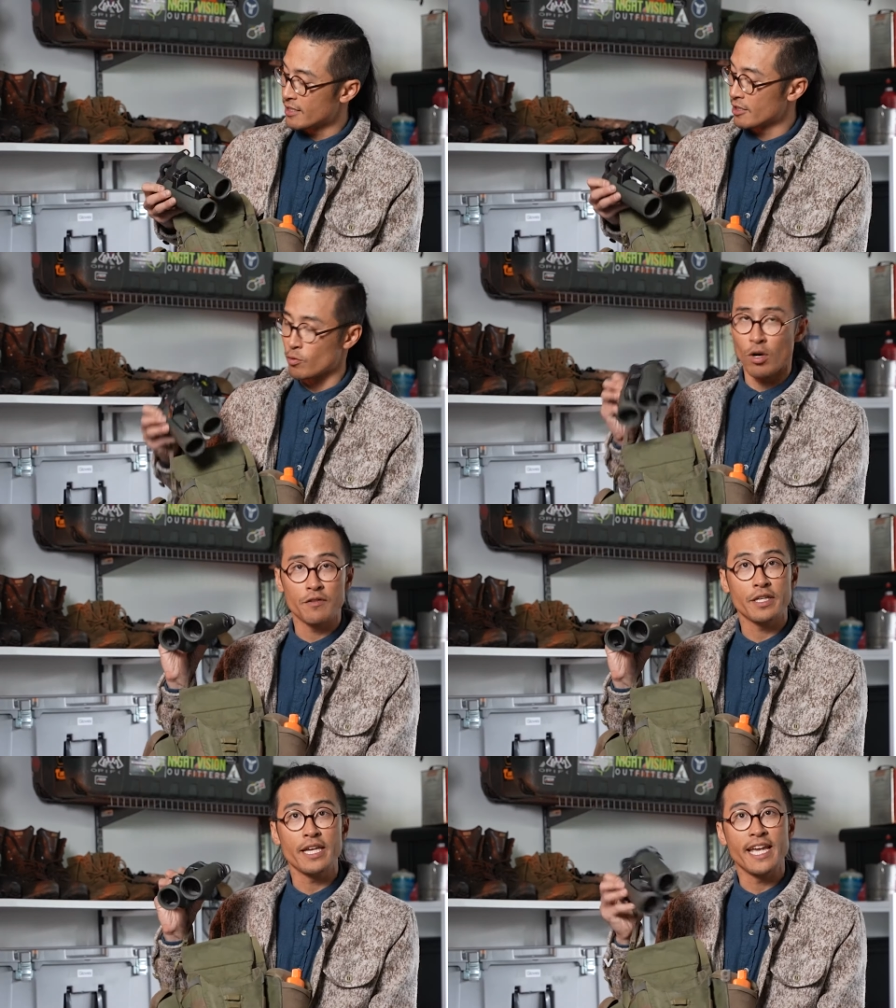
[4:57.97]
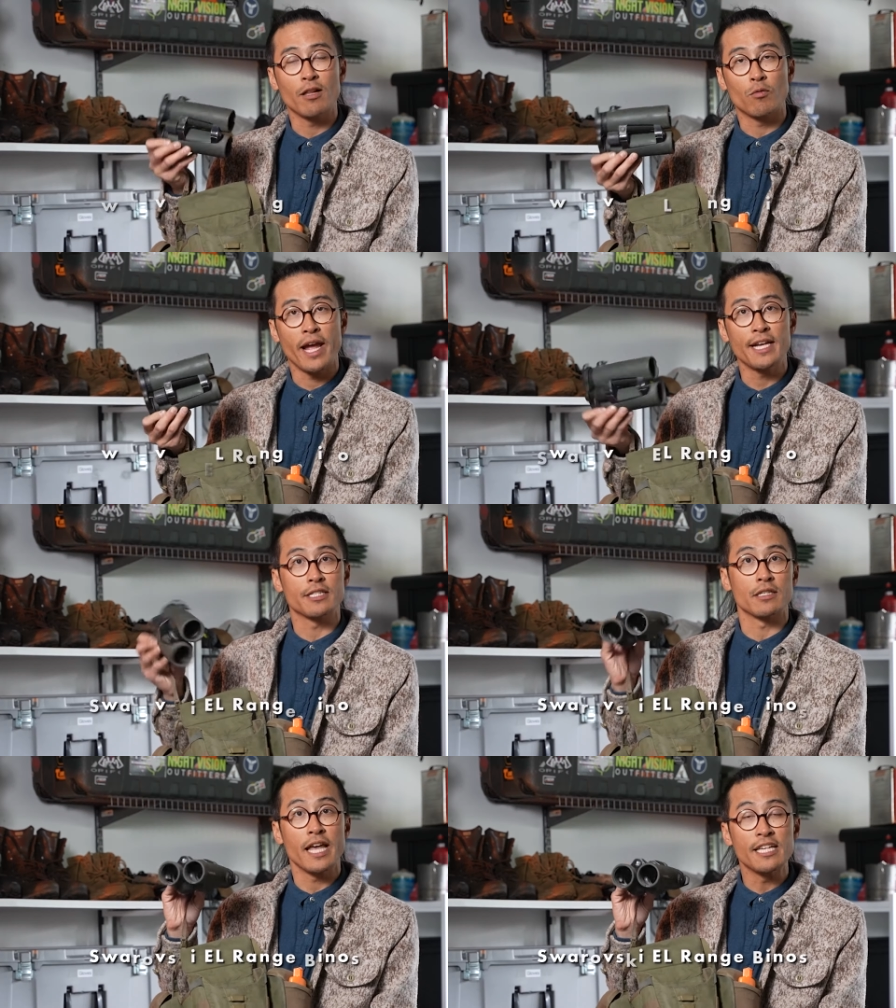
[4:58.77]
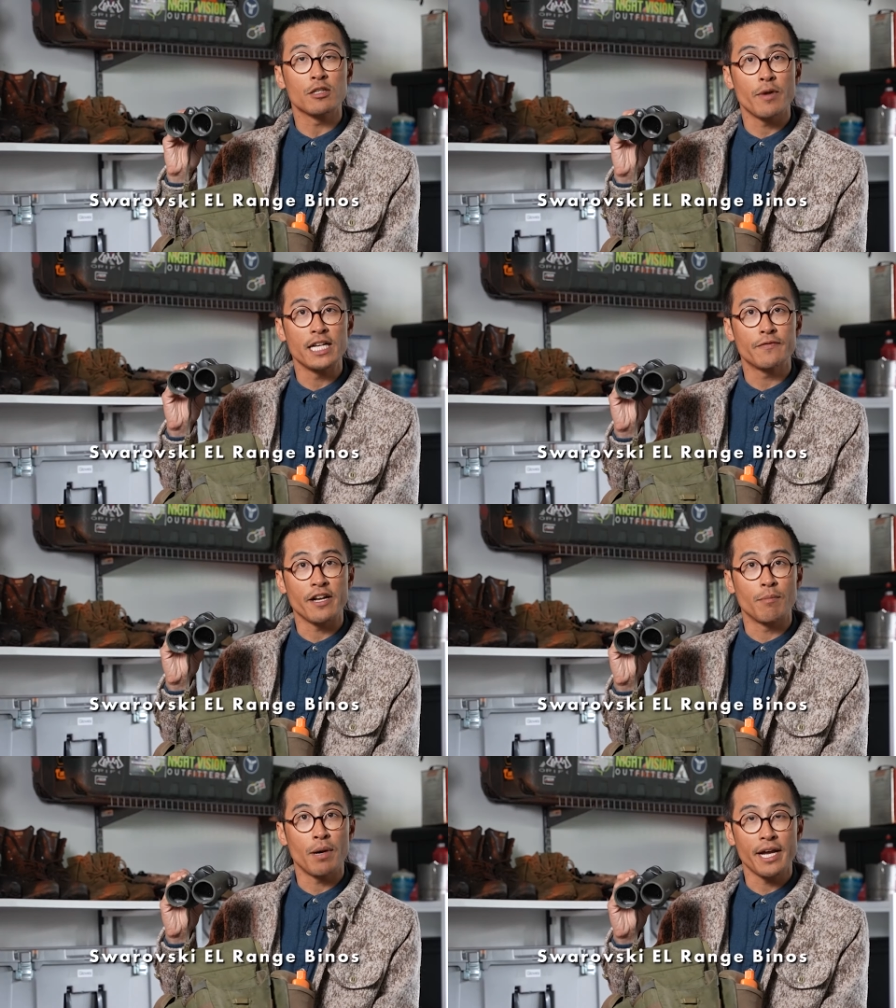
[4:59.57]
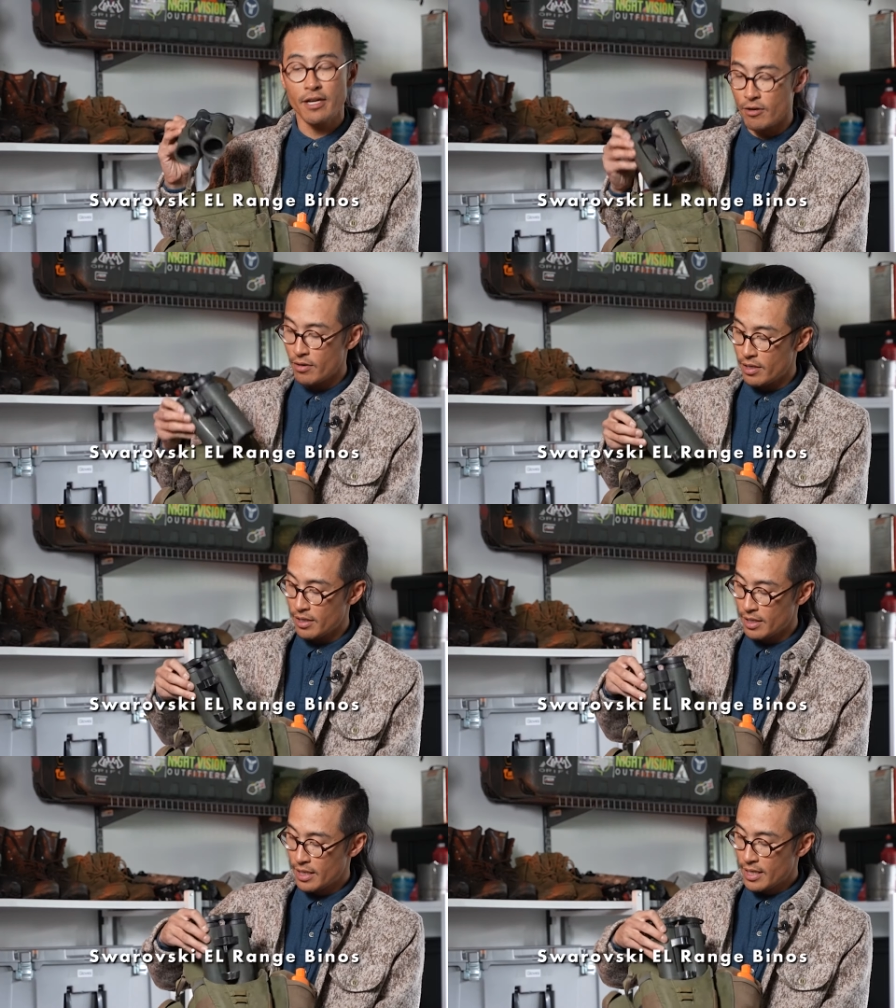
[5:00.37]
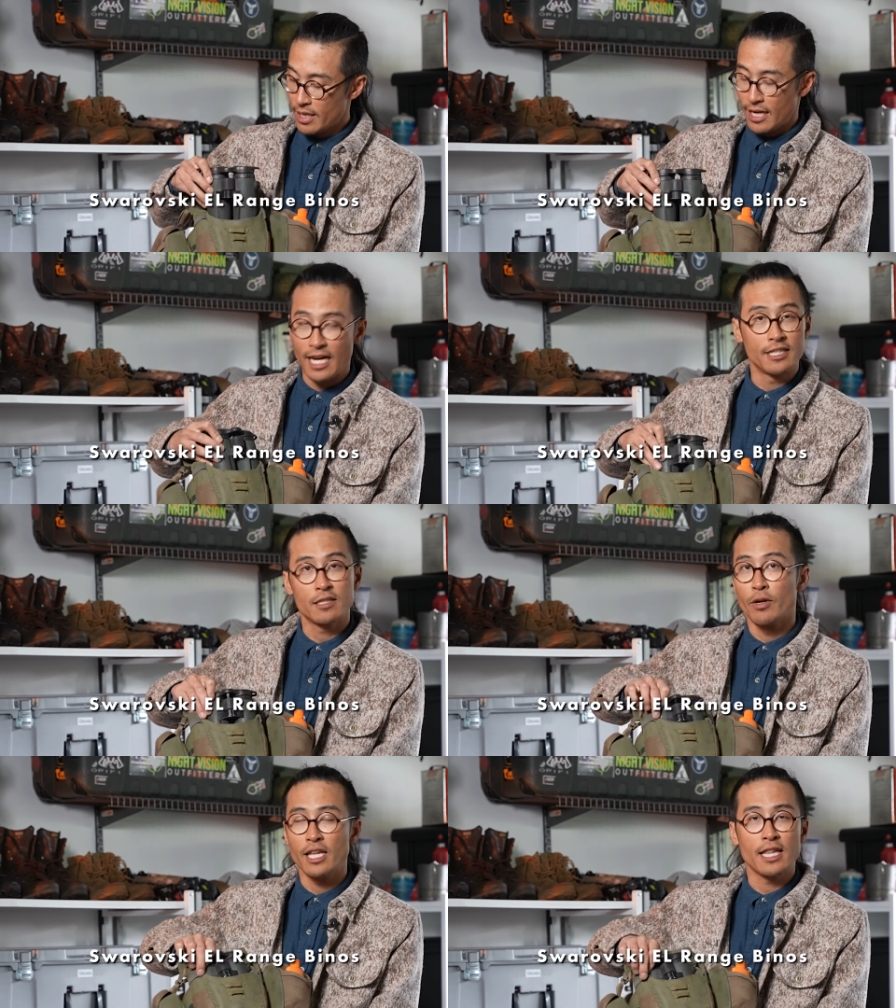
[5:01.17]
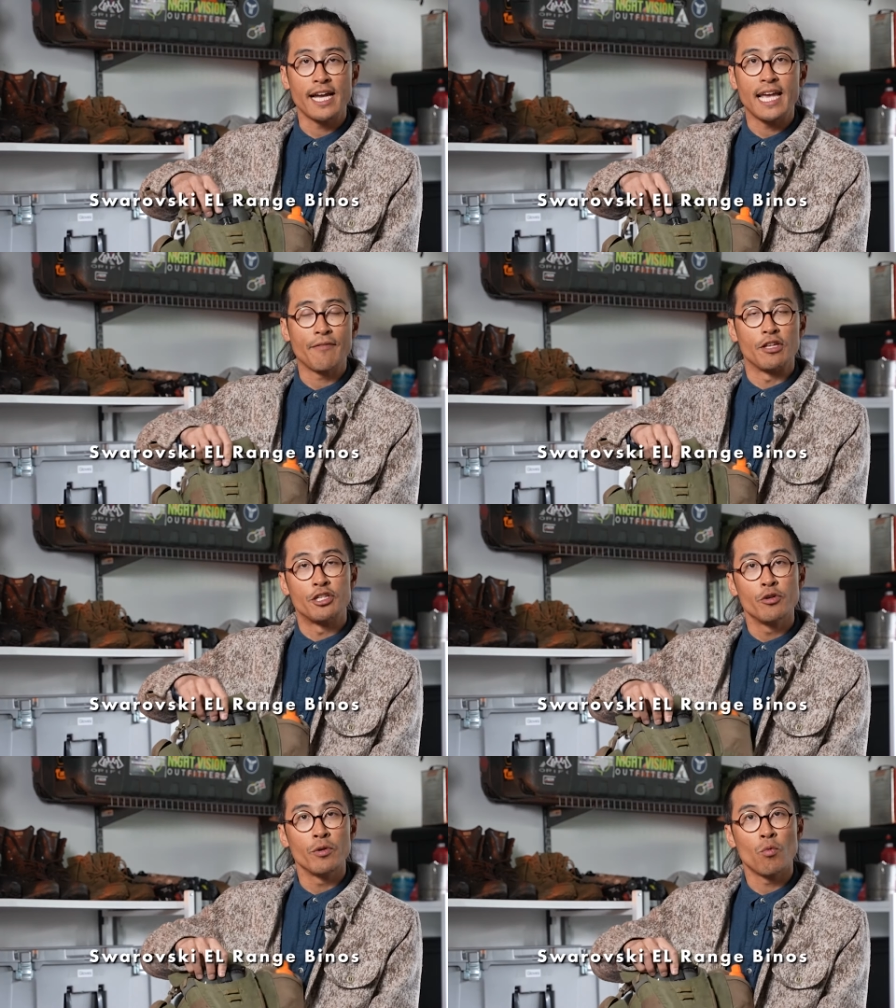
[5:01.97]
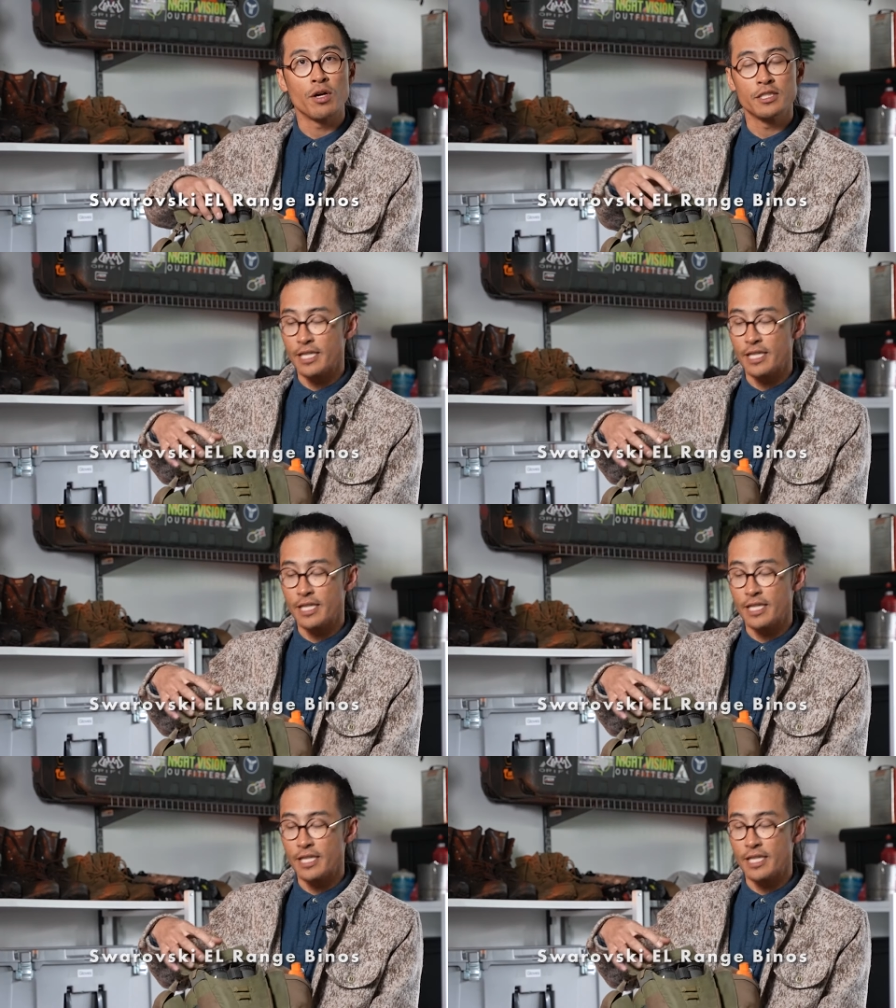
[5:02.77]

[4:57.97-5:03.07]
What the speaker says: a Swarovski EL Range. It's a laser rangefinder bino. I just really like having the 2-in-1